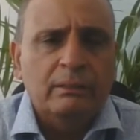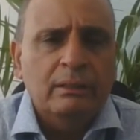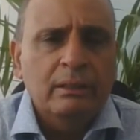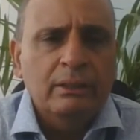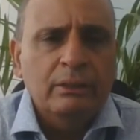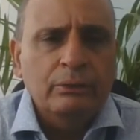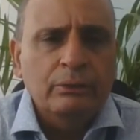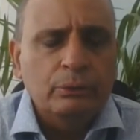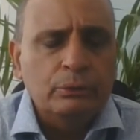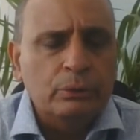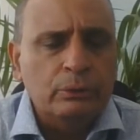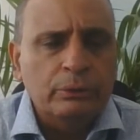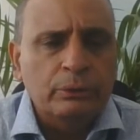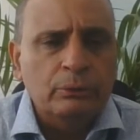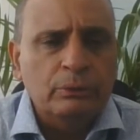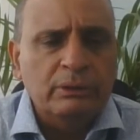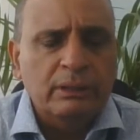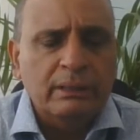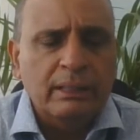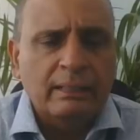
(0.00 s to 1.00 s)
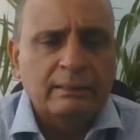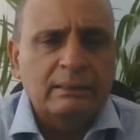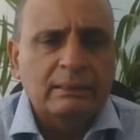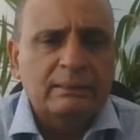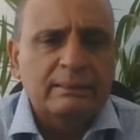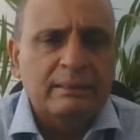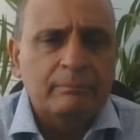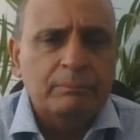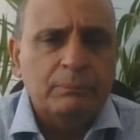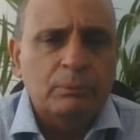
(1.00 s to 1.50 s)
You should use it as a
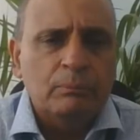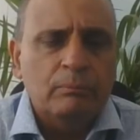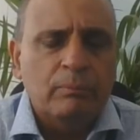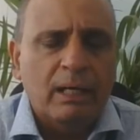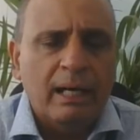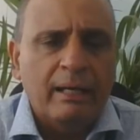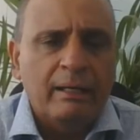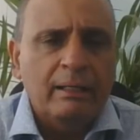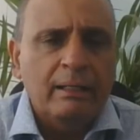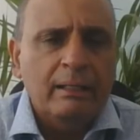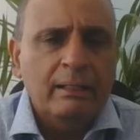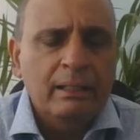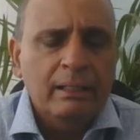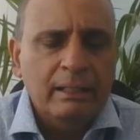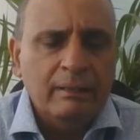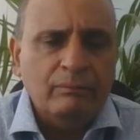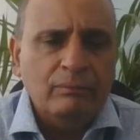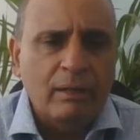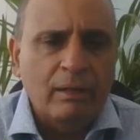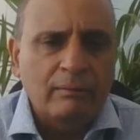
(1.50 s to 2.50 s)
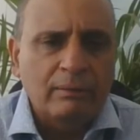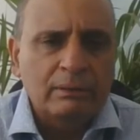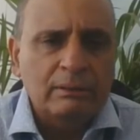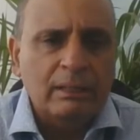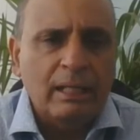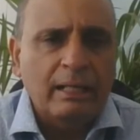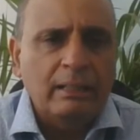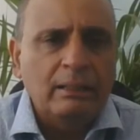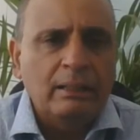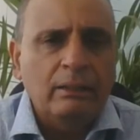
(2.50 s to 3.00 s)
SIP to buy. If you have a
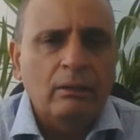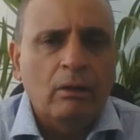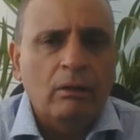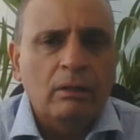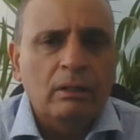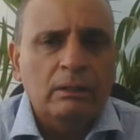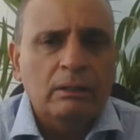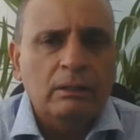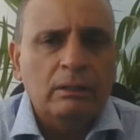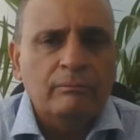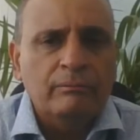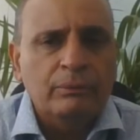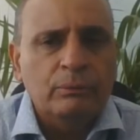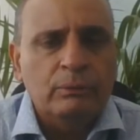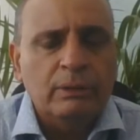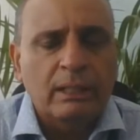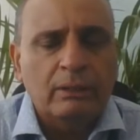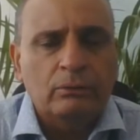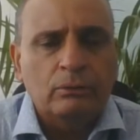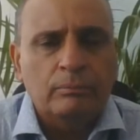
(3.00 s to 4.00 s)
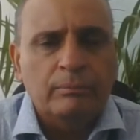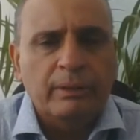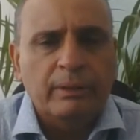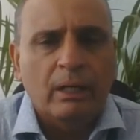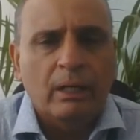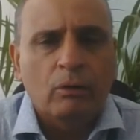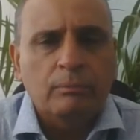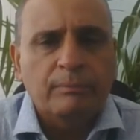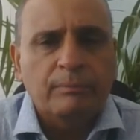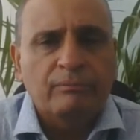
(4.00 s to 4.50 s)
slightly longer term view, that could be
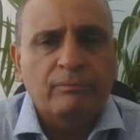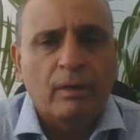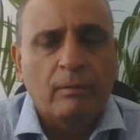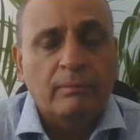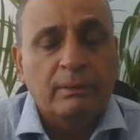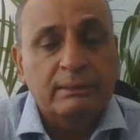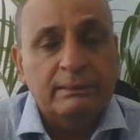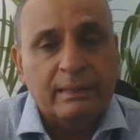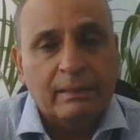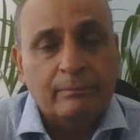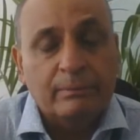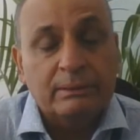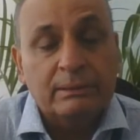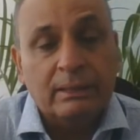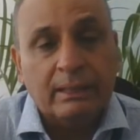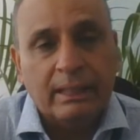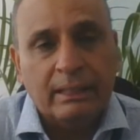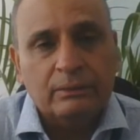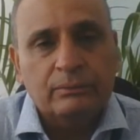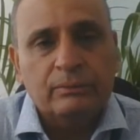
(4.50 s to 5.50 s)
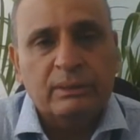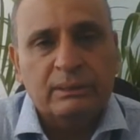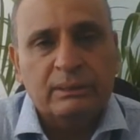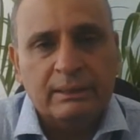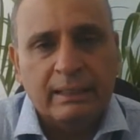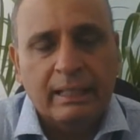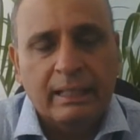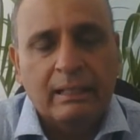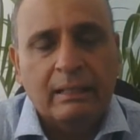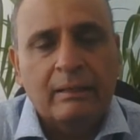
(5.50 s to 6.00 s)
outperformer. Same is the case with
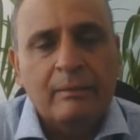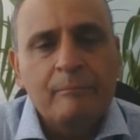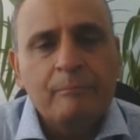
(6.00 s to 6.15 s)
SAIL.